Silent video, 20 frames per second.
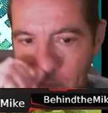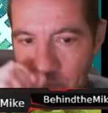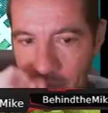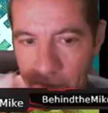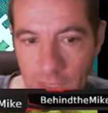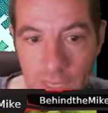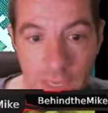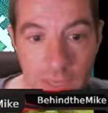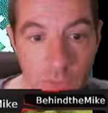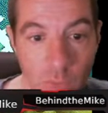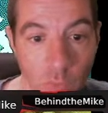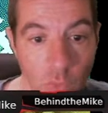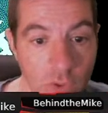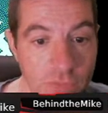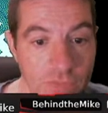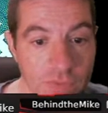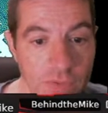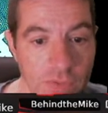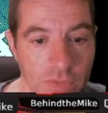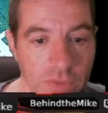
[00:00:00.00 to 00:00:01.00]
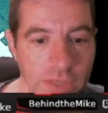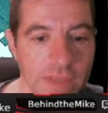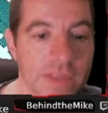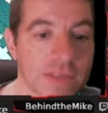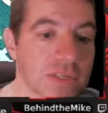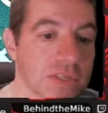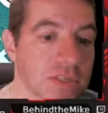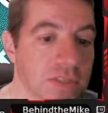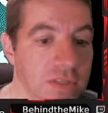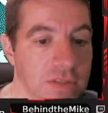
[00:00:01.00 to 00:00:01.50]
And 150, look at
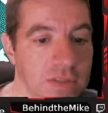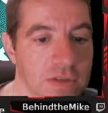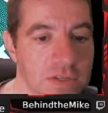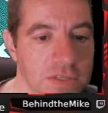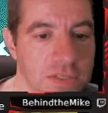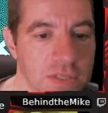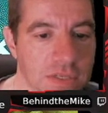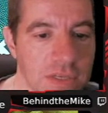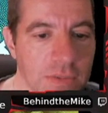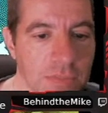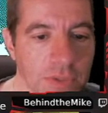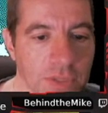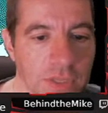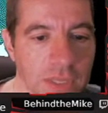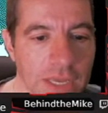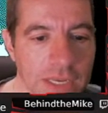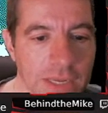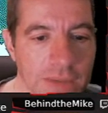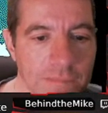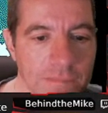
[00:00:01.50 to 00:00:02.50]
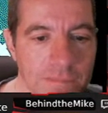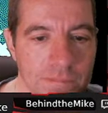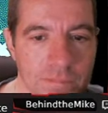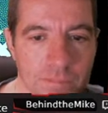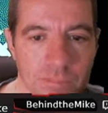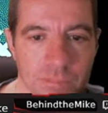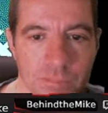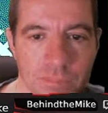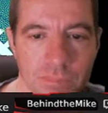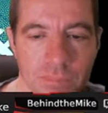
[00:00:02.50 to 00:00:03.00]
this. There's the double lineup.
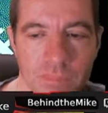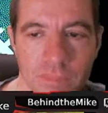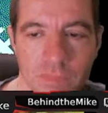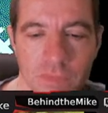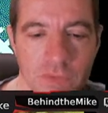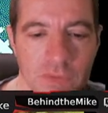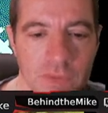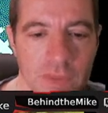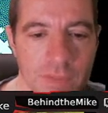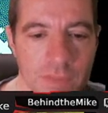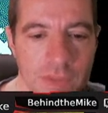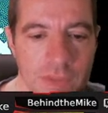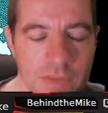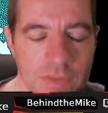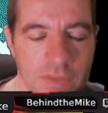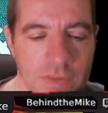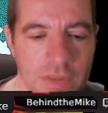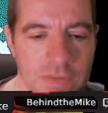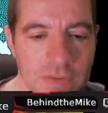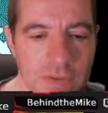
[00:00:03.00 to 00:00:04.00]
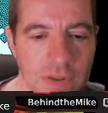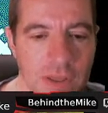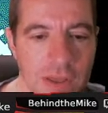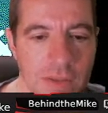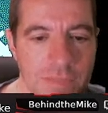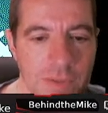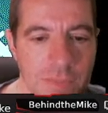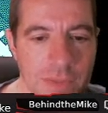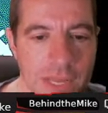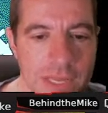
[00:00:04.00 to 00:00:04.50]
So that means that's an
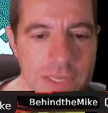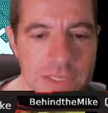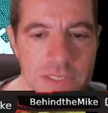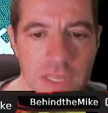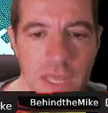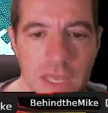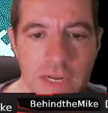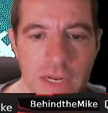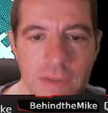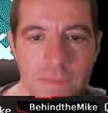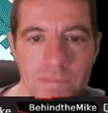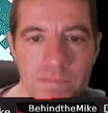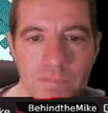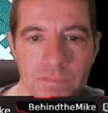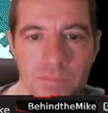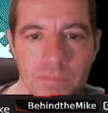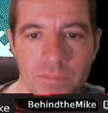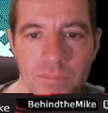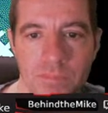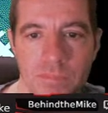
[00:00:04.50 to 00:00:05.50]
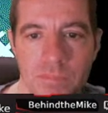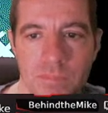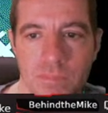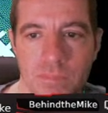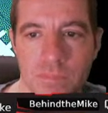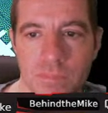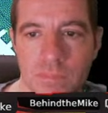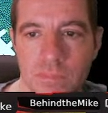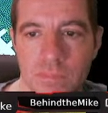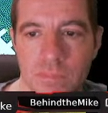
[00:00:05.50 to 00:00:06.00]
optimized lineup
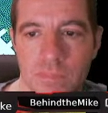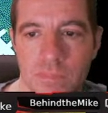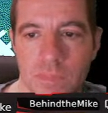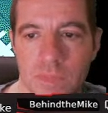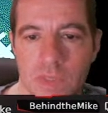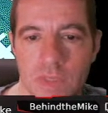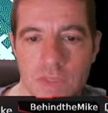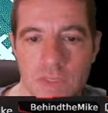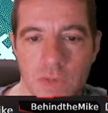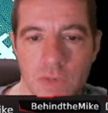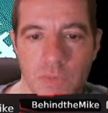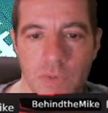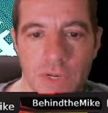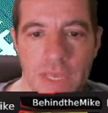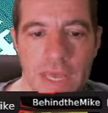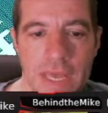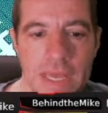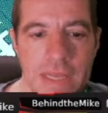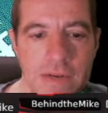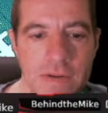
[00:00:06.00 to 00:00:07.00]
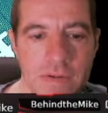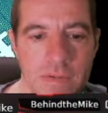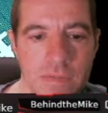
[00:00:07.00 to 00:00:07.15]
that someone had.